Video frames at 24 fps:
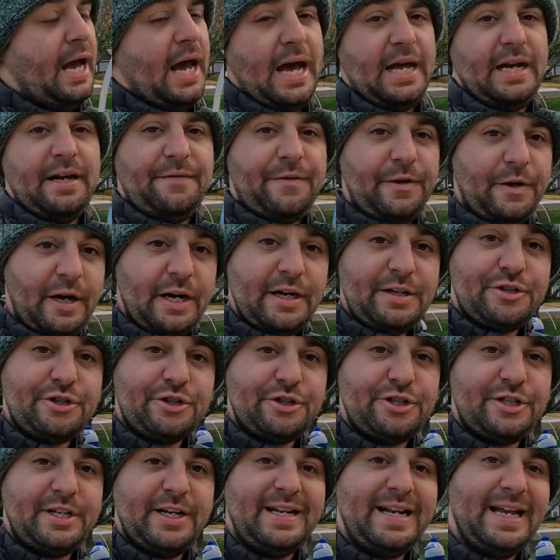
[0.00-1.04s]
And if you're
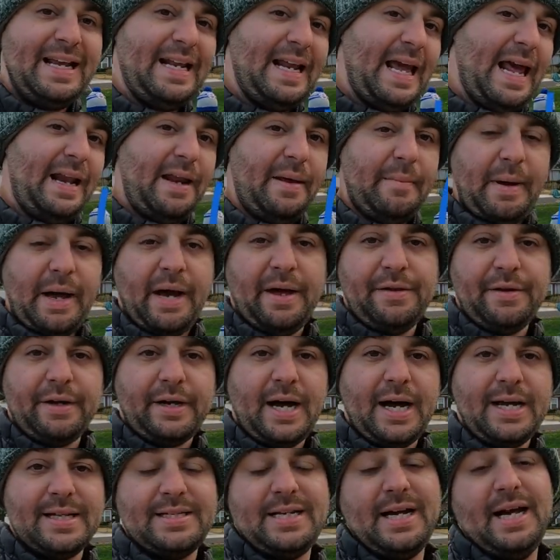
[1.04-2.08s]
interested in any of my other
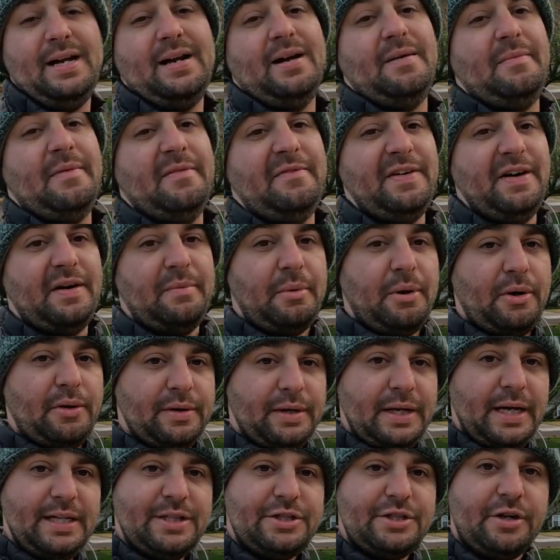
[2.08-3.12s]
content, I'm available
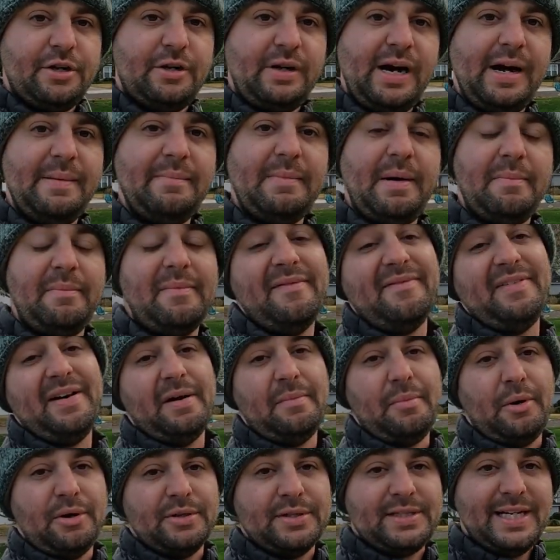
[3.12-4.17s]
on Instagram. I'm
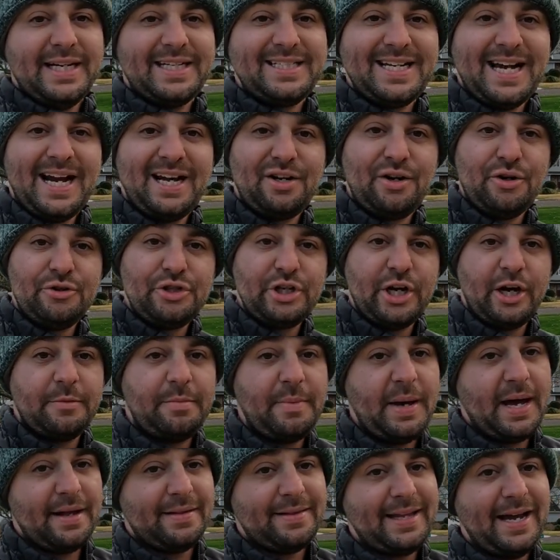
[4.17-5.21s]
available on TikTok. Go check
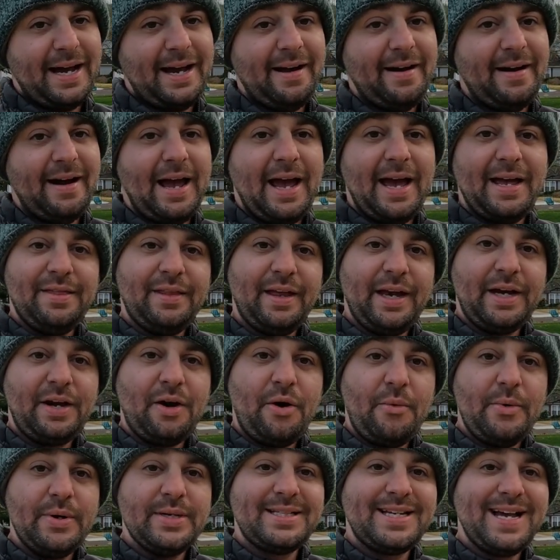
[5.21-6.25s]
me out there. And like
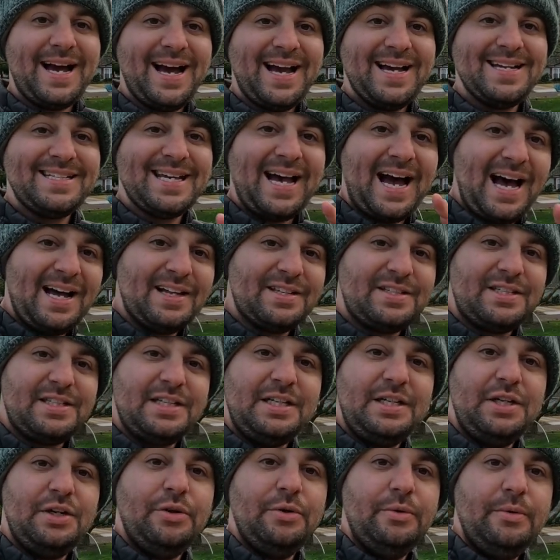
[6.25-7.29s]
always, guys, I'll see
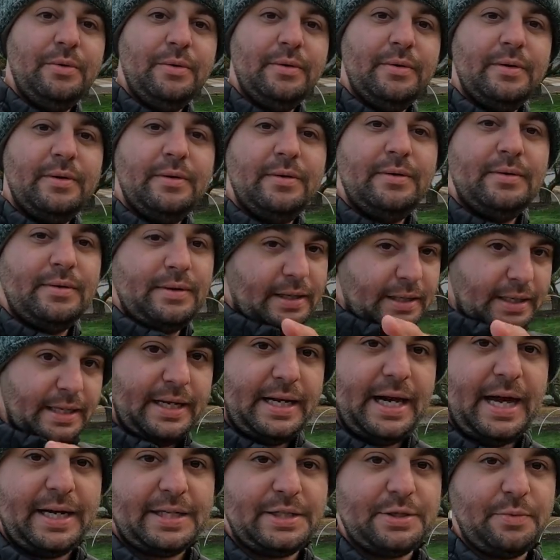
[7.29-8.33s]
you in the
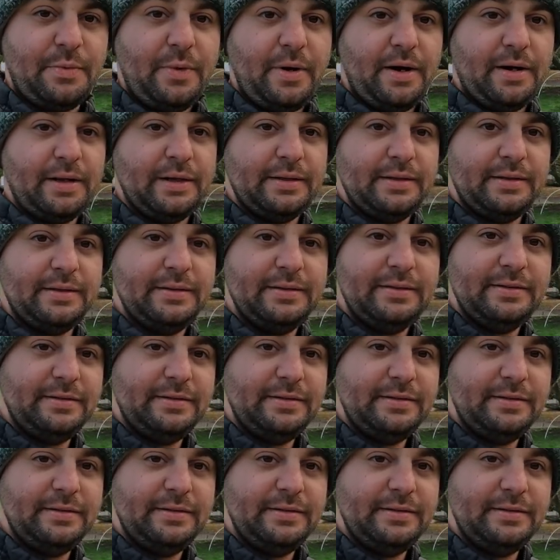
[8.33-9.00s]
next one.